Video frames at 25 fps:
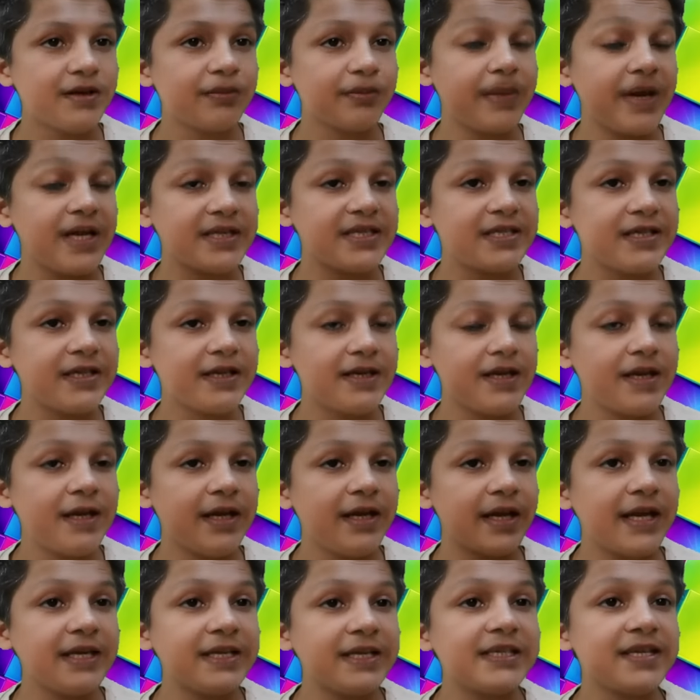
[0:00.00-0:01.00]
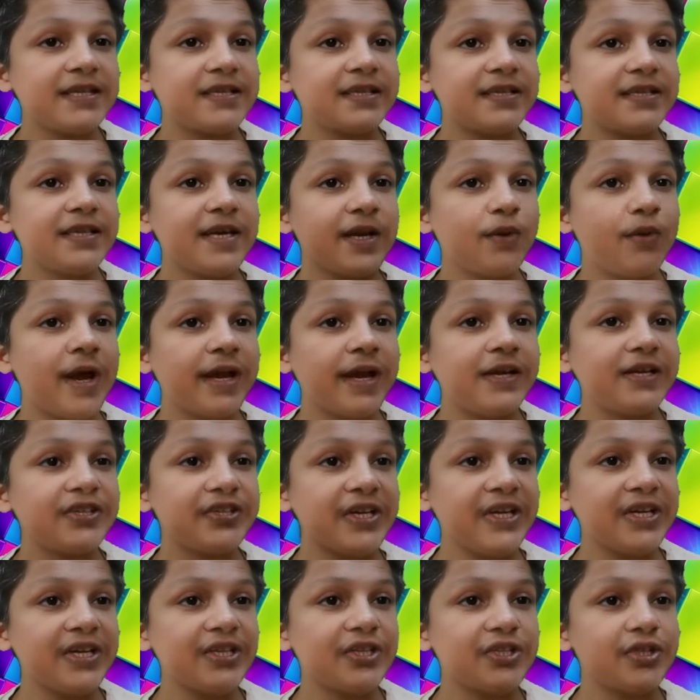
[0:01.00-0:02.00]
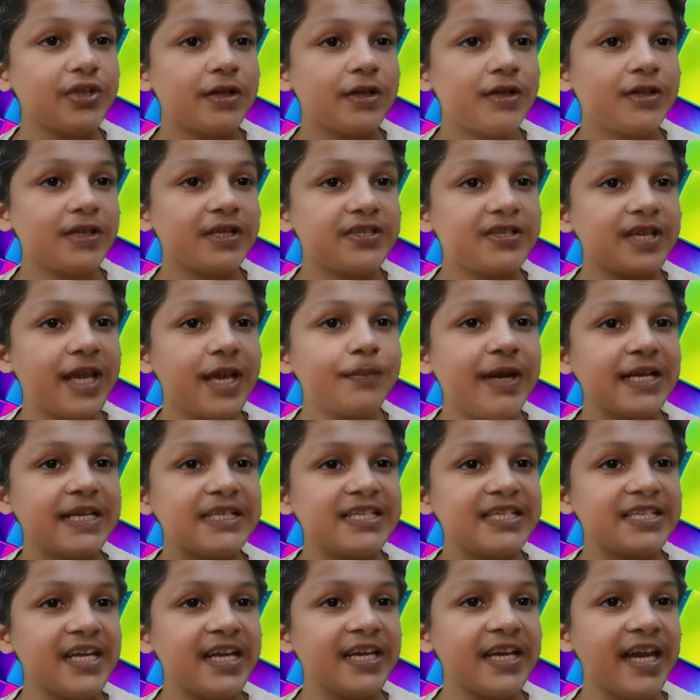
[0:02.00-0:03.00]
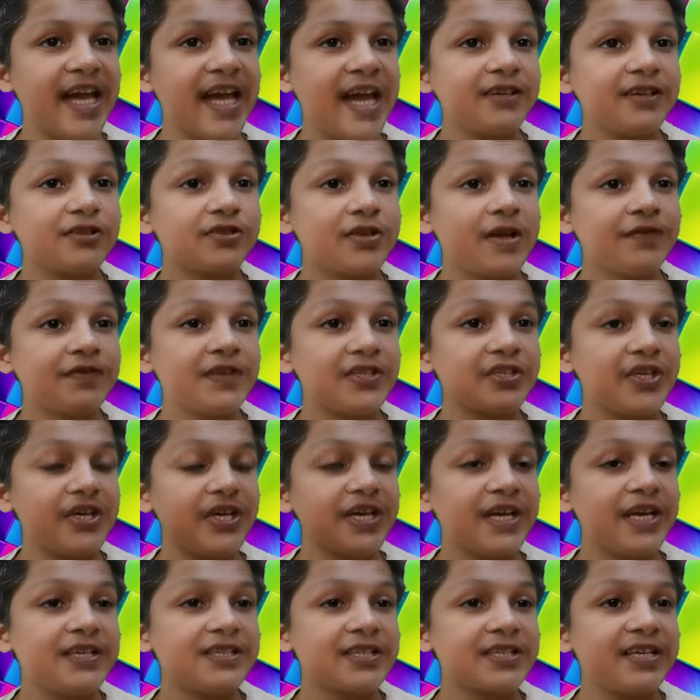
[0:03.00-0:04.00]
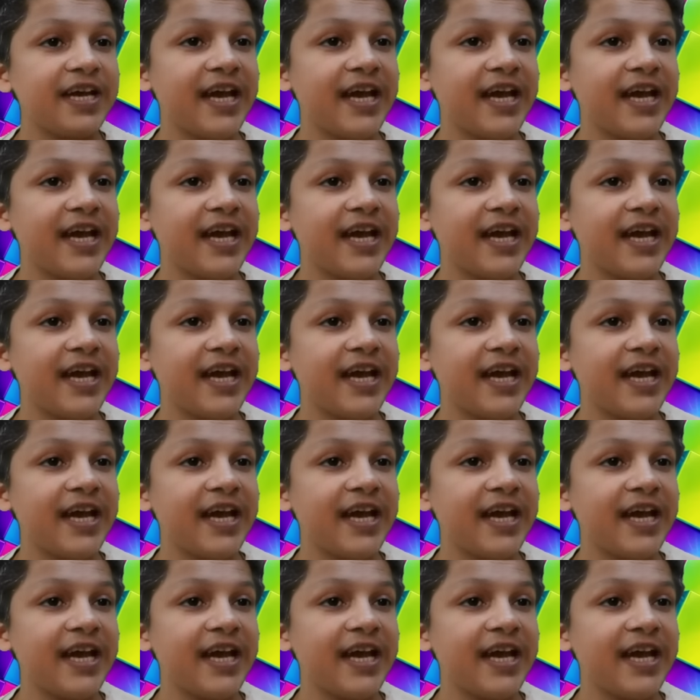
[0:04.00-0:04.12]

but it doesn't quite reach the same entertaining heights of the 300